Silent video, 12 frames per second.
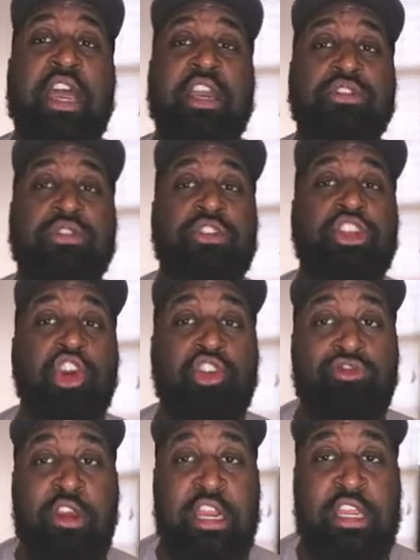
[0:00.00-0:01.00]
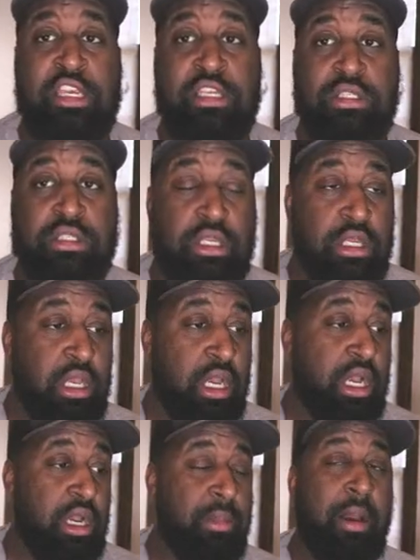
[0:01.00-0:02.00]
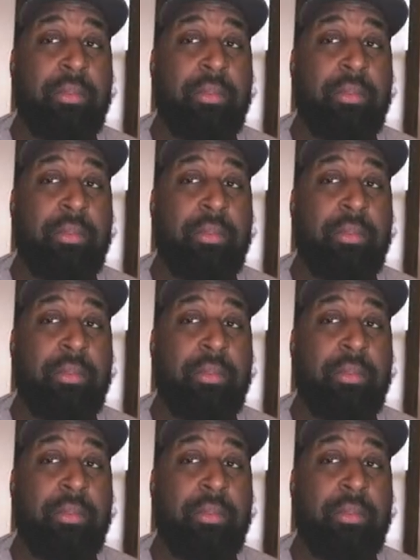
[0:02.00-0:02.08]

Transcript: extra turn radius. I'll